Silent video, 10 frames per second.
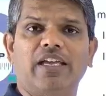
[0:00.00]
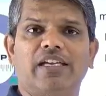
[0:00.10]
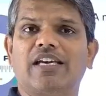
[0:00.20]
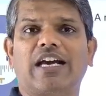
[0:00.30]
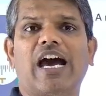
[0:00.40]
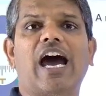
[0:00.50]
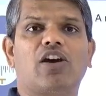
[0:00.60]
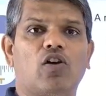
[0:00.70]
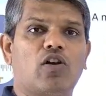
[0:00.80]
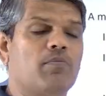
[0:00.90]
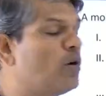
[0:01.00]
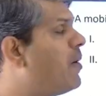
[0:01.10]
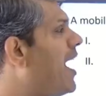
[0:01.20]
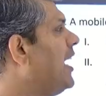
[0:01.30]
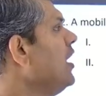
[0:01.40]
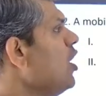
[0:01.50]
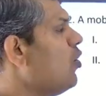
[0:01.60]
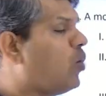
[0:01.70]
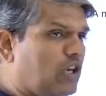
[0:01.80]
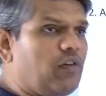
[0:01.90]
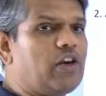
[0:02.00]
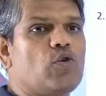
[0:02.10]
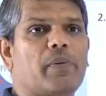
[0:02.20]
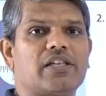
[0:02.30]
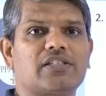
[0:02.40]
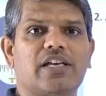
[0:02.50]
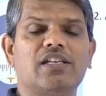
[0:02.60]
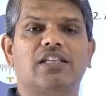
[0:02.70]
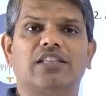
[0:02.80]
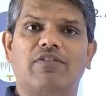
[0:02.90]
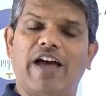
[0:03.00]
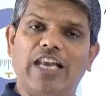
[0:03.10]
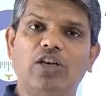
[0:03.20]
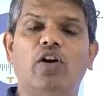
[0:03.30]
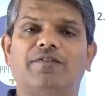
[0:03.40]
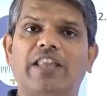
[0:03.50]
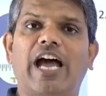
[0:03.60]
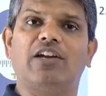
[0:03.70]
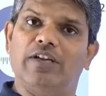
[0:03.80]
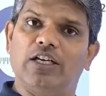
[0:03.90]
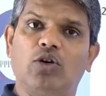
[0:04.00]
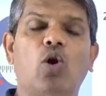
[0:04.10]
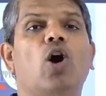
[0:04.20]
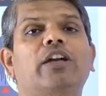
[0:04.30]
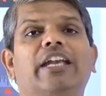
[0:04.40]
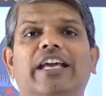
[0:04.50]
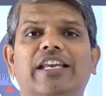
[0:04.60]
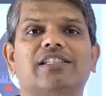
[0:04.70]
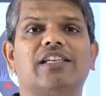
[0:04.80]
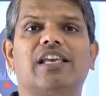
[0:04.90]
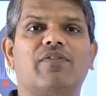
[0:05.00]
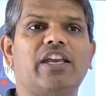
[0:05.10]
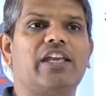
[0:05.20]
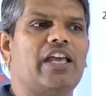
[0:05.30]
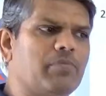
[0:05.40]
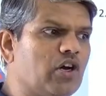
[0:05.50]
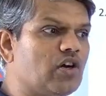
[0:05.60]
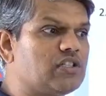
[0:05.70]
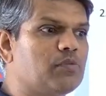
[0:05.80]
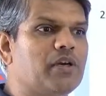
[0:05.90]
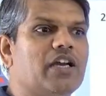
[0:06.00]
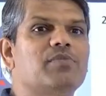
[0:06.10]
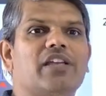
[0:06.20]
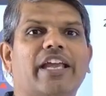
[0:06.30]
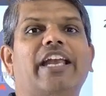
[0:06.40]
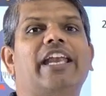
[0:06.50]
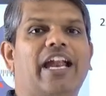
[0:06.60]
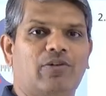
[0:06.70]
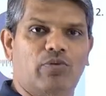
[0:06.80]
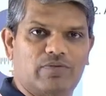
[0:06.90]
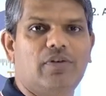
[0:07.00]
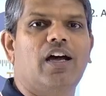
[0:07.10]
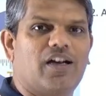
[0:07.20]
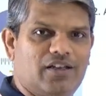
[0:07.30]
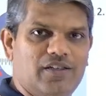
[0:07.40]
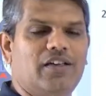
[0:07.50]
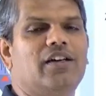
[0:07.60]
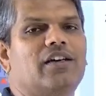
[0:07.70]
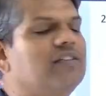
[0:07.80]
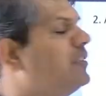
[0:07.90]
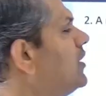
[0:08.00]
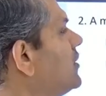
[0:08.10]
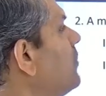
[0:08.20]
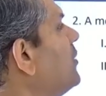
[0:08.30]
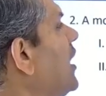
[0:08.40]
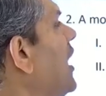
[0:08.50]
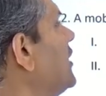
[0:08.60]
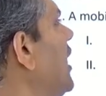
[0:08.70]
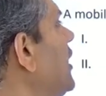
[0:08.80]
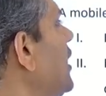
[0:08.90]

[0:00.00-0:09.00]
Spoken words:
it a car or a mobile, whatever you purchase, the value of that will go on decreasing every year, because it becomes second hand something like that.